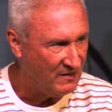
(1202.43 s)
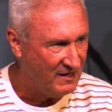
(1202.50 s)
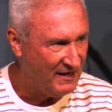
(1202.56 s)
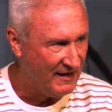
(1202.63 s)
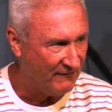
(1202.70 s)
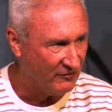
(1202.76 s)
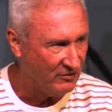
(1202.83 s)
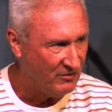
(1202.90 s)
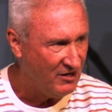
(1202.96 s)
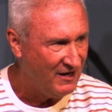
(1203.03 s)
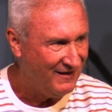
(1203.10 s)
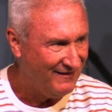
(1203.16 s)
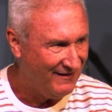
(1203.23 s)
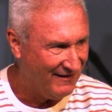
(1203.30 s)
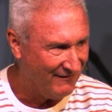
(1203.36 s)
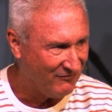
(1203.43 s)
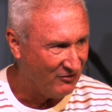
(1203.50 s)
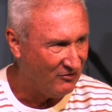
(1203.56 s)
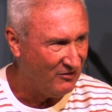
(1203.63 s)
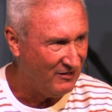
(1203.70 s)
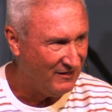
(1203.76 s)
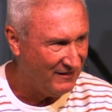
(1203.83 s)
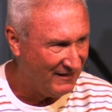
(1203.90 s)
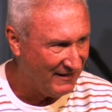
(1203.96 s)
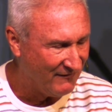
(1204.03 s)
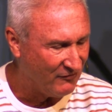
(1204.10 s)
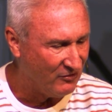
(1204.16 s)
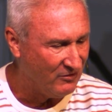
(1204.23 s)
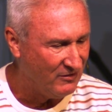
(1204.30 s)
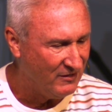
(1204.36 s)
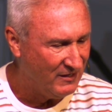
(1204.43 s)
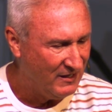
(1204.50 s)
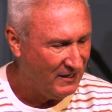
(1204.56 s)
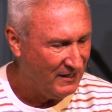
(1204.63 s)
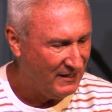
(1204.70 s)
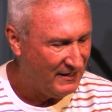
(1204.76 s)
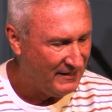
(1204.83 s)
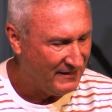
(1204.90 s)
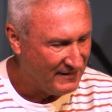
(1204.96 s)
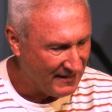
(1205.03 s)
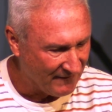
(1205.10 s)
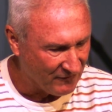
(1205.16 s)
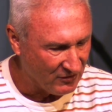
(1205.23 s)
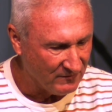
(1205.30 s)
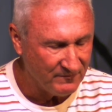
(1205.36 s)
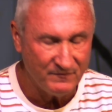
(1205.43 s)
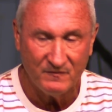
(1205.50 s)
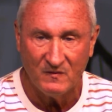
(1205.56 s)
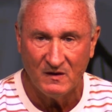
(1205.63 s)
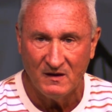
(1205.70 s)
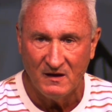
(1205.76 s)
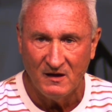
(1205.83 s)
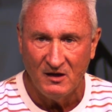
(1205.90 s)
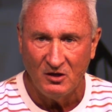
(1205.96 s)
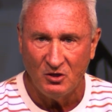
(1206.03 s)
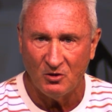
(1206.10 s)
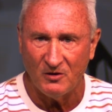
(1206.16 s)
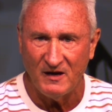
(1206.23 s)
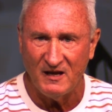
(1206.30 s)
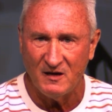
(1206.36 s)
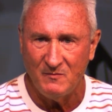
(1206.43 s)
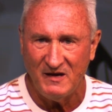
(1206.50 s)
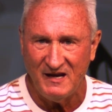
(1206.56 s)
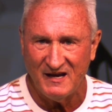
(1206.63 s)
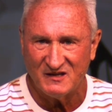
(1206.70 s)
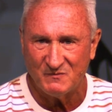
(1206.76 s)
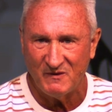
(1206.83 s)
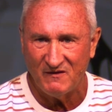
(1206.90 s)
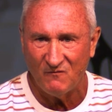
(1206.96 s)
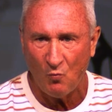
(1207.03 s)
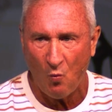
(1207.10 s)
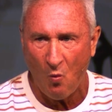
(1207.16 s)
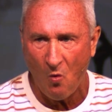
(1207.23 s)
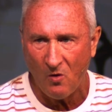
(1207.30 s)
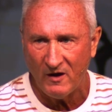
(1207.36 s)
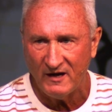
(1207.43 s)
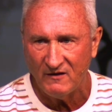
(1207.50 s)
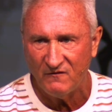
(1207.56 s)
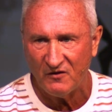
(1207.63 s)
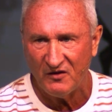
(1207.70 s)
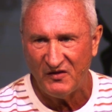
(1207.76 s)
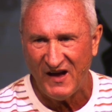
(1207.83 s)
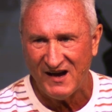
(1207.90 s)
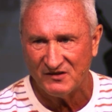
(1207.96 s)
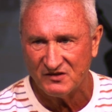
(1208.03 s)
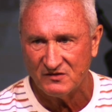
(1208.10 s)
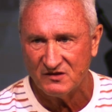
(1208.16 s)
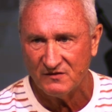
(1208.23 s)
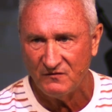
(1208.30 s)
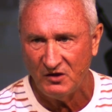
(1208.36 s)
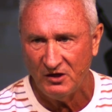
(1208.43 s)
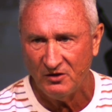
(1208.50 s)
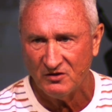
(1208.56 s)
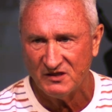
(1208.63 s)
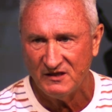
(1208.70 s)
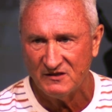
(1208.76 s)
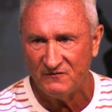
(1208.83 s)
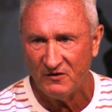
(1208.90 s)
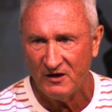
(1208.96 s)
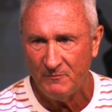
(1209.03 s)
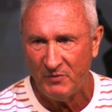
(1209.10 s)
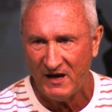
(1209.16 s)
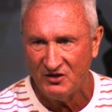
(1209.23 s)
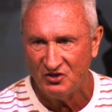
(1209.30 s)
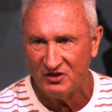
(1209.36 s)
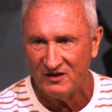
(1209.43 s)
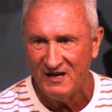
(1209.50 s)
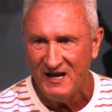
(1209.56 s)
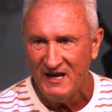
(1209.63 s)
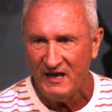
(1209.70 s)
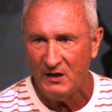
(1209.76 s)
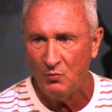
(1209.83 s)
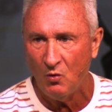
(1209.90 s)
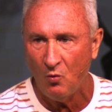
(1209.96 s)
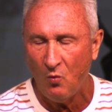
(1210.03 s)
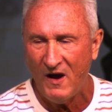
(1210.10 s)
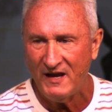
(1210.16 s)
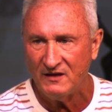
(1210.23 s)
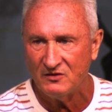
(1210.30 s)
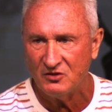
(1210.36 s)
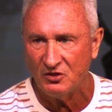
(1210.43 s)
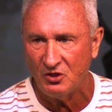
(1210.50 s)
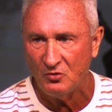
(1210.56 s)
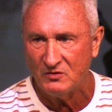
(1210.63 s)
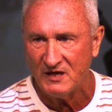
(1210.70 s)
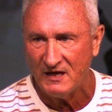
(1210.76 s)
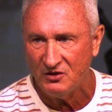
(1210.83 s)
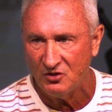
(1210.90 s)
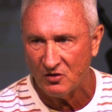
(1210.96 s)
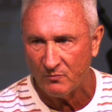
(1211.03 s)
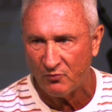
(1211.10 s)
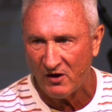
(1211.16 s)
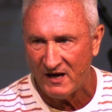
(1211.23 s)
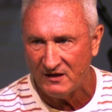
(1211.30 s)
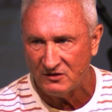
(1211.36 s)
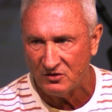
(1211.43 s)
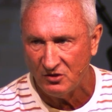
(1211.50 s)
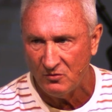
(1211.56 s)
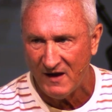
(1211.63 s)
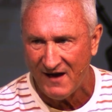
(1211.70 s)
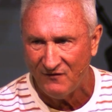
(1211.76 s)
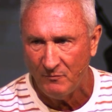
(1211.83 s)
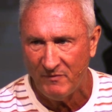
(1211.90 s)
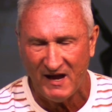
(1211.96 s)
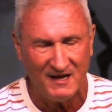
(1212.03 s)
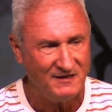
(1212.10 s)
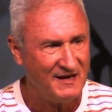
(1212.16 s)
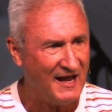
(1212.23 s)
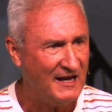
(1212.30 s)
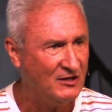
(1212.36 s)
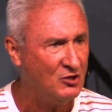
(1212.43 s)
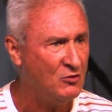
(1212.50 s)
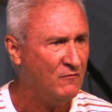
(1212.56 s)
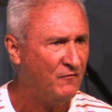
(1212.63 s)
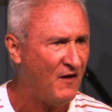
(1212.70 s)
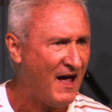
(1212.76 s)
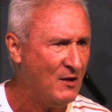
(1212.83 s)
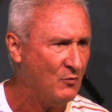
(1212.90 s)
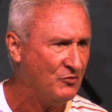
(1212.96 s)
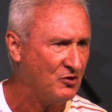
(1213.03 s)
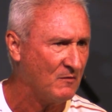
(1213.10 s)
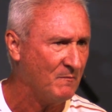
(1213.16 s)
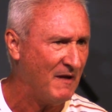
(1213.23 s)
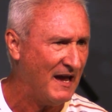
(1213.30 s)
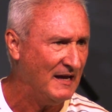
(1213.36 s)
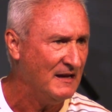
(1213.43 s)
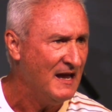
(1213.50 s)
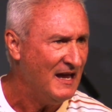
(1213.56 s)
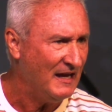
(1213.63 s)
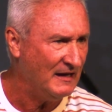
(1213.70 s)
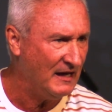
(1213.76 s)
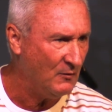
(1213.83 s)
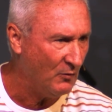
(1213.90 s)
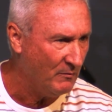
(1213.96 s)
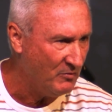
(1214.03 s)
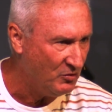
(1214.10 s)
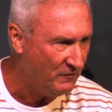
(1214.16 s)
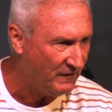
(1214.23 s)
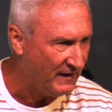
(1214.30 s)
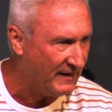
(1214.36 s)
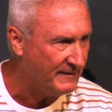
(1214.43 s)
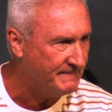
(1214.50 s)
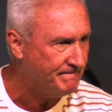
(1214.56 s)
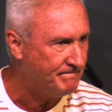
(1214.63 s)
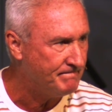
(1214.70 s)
Never, never, never, never. Your enemy has been warring for thousands of years. He's very patient. He will wait until you take your break, till you have a bad day, till you fight with your mate, and he will move in.